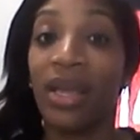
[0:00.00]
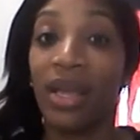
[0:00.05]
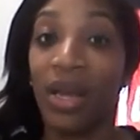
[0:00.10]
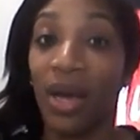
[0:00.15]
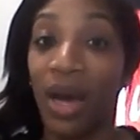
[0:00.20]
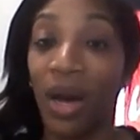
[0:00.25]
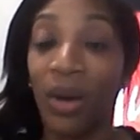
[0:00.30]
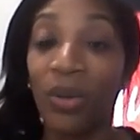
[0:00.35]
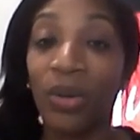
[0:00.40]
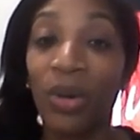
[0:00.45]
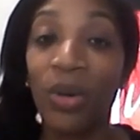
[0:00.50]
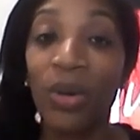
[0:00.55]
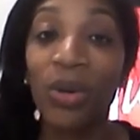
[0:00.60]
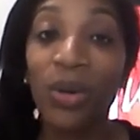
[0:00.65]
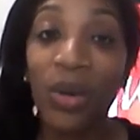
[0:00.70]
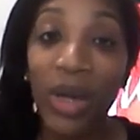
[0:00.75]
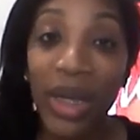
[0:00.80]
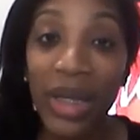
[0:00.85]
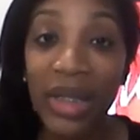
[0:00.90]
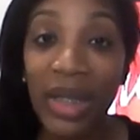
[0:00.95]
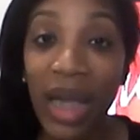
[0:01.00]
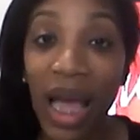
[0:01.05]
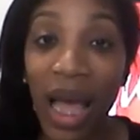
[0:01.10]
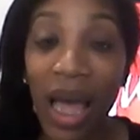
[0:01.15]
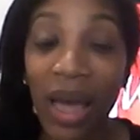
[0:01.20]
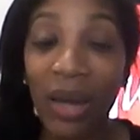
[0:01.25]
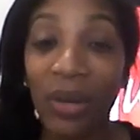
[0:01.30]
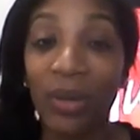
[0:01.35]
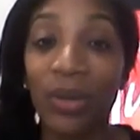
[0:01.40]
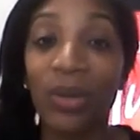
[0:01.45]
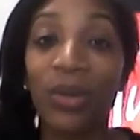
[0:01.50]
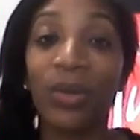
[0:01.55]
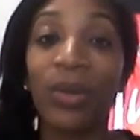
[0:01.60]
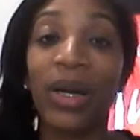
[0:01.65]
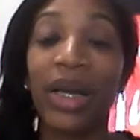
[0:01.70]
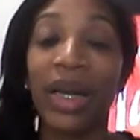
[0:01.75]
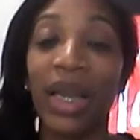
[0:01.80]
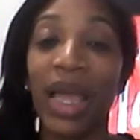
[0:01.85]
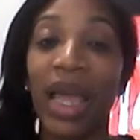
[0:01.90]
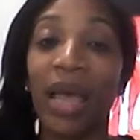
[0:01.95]
I don't know who he shot or
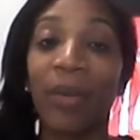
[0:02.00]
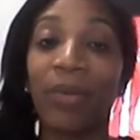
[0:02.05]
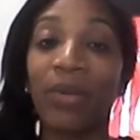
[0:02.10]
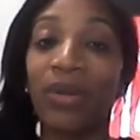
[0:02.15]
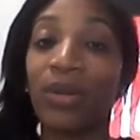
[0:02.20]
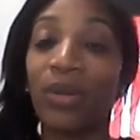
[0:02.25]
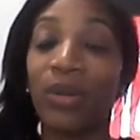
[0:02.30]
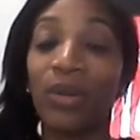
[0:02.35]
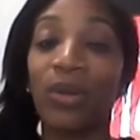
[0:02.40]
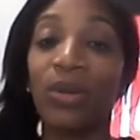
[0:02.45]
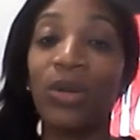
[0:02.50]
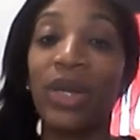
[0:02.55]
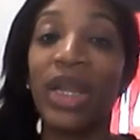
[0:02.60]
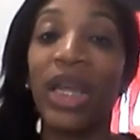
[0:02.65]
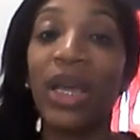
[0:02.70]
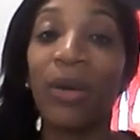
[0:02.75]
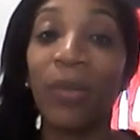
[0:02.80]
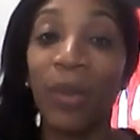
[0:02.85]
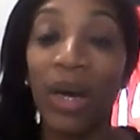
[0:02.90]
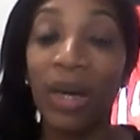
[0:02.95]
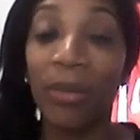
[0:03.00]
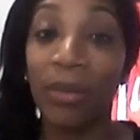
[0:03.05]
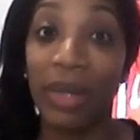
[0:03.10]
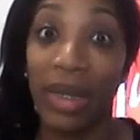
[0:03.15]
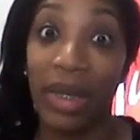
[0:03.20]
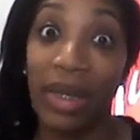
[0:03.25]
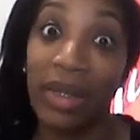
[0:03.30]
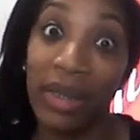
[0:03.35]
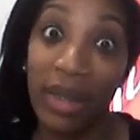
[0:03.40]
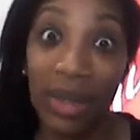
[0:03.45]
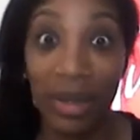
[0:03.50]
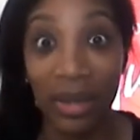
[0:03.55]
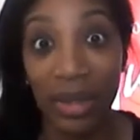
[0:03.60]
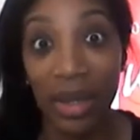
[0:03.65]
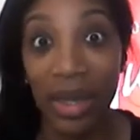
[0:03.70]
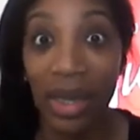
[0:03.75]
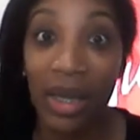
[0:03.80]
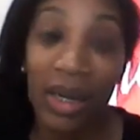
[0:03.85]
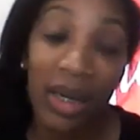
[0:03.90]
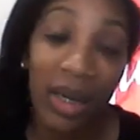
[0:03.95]
what happened or who did what, but it is
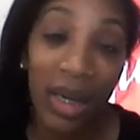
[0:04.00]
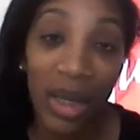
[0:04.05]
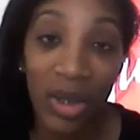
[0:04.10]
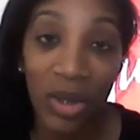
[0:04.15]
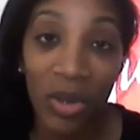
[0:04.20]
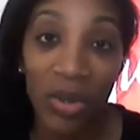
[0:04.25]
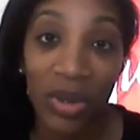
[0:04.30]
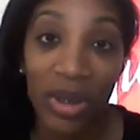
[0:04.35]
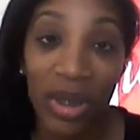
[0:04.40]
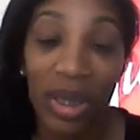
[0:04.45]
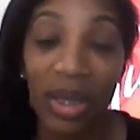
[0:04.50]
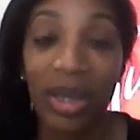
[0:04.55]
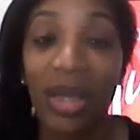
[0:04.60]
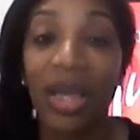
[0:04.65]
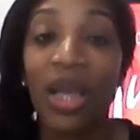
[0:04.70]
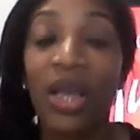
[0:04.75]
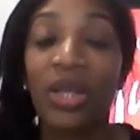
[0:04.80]
getting interesting.